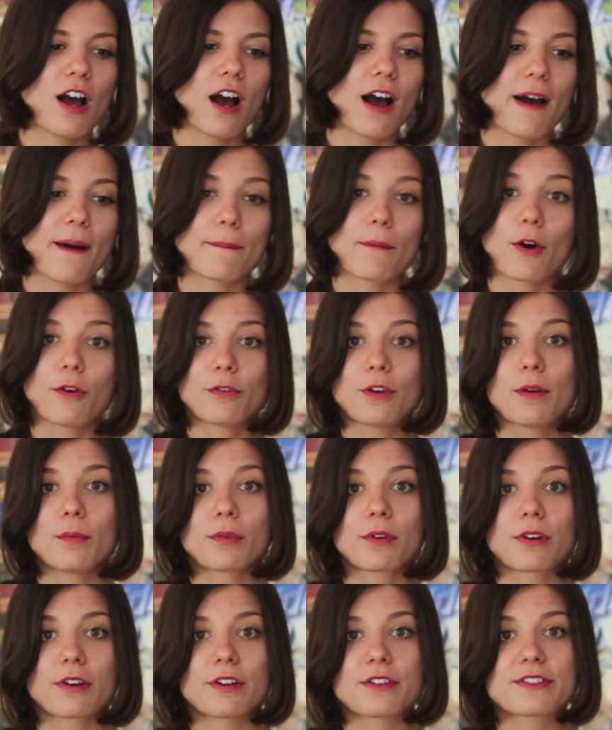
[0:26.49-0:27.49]
of him
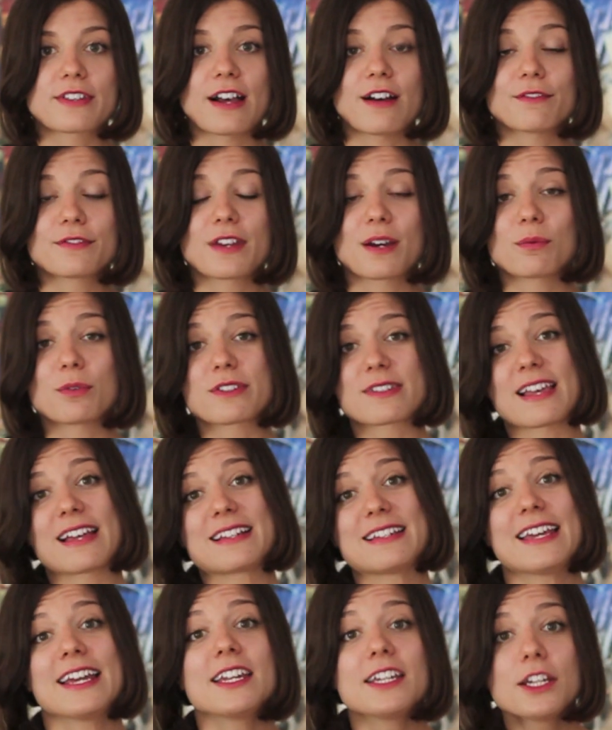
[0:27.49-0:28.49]
or herself that was
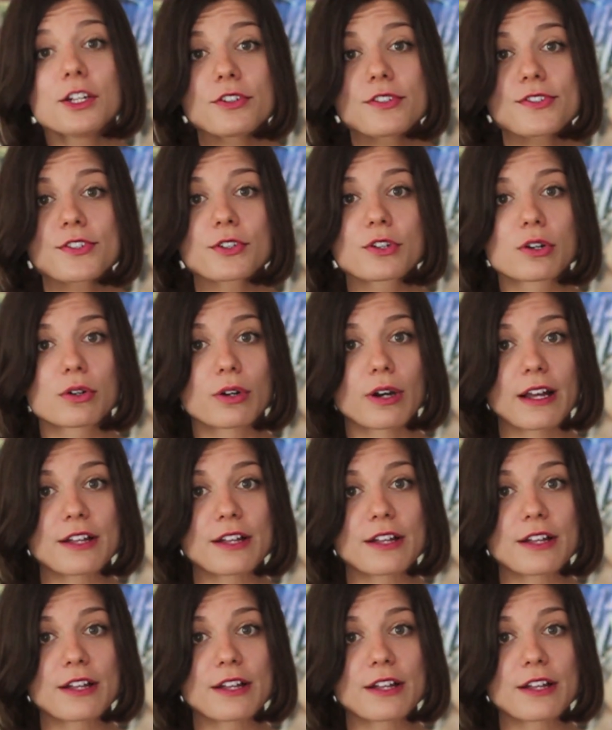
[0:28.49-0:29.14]
like 10 years ago,